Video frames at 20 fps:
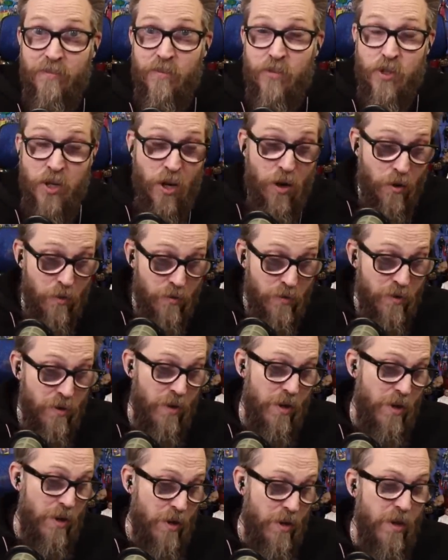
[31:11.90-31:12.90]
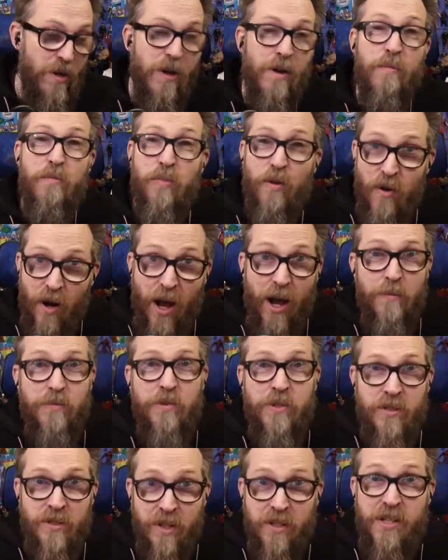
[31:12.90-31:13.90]
So
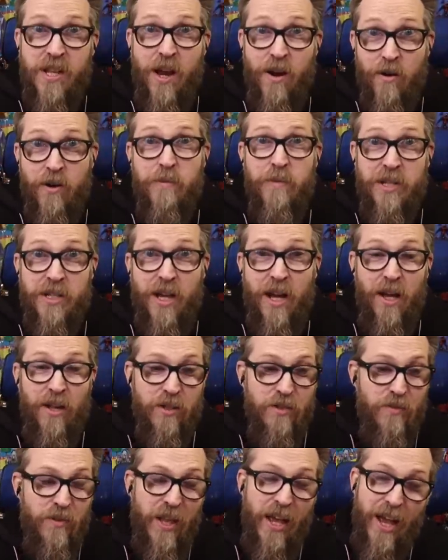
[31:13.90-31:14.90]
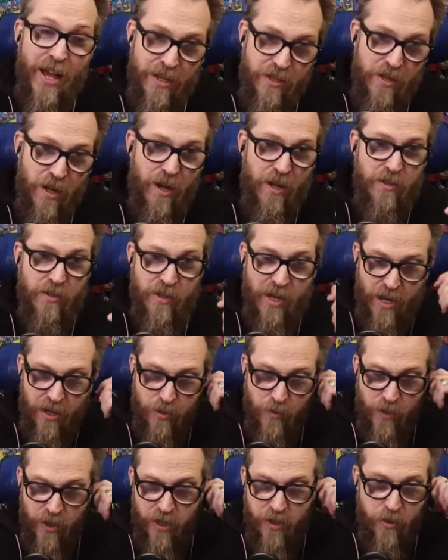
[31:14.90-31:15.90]
props to Terry Matalas for the and Todd
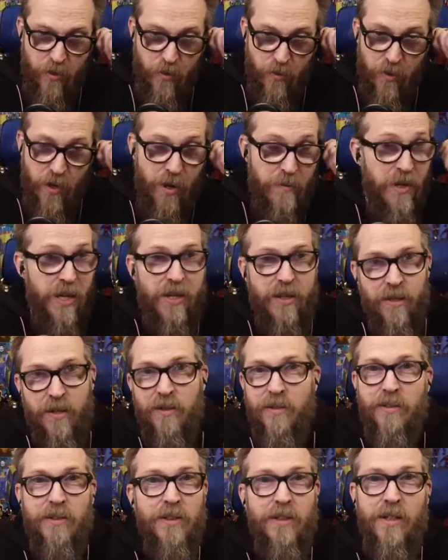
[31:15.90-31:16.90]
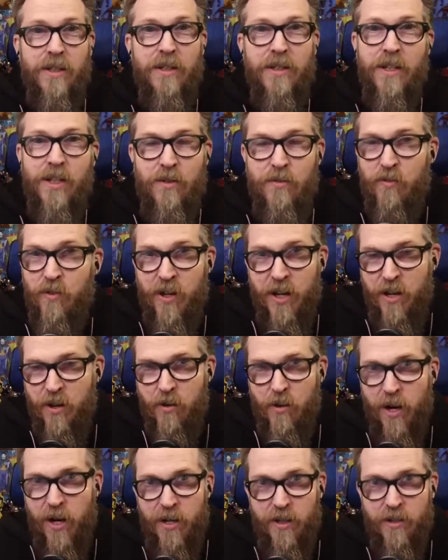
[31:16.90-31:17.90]
Stashwick, who I mean, he's freaking
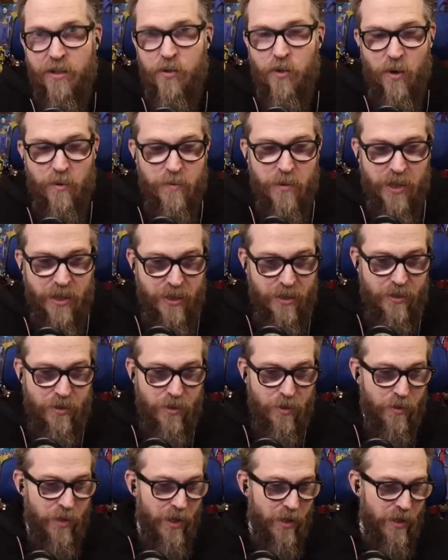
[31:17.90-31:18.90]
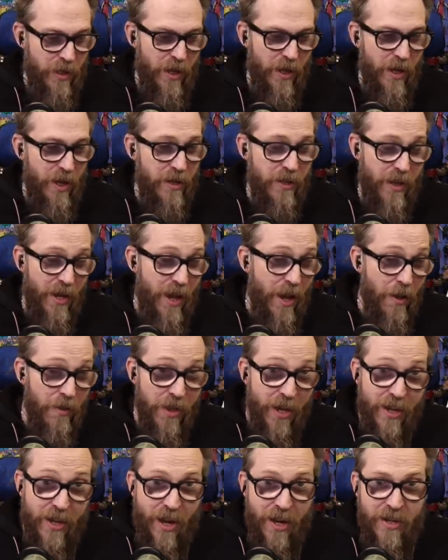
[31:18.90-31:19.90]
great in 12 Monkeys too. That guy, how
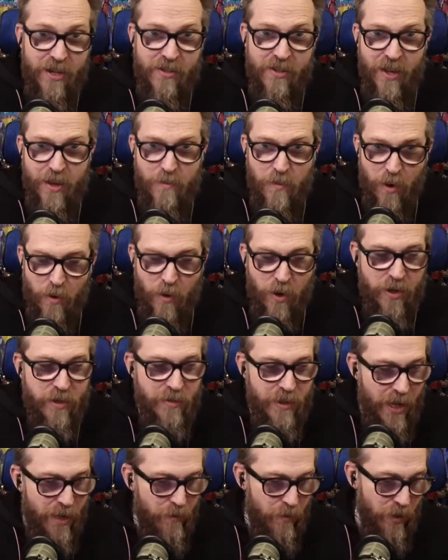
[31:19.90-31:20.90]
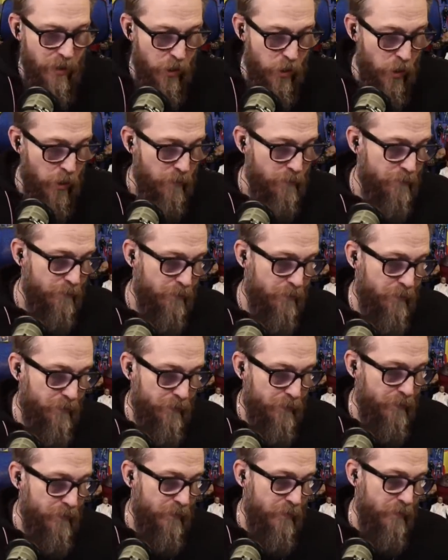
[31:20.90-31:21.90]
that guy doesn't get more work, not really sure.
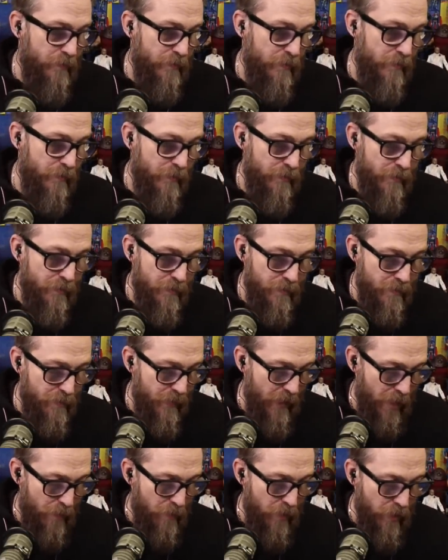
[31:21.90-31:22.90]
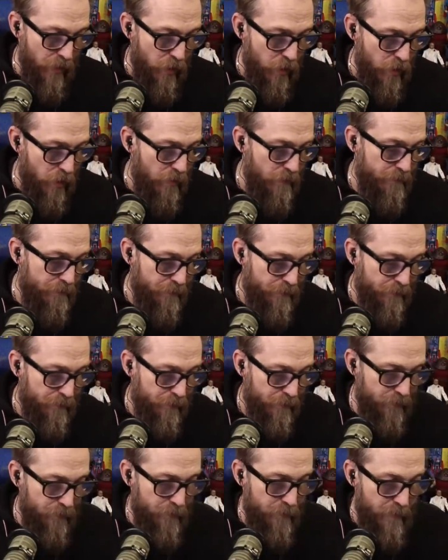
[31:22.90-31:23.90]
Not really sure.
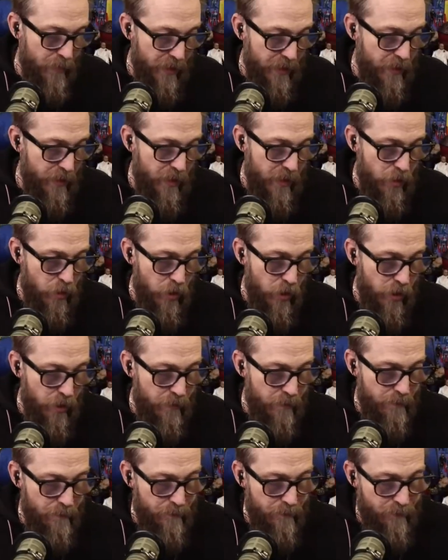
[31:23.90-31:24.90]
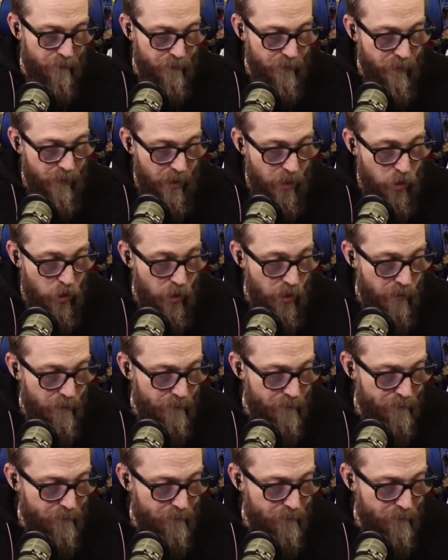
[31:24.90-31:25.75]
But he should. He should.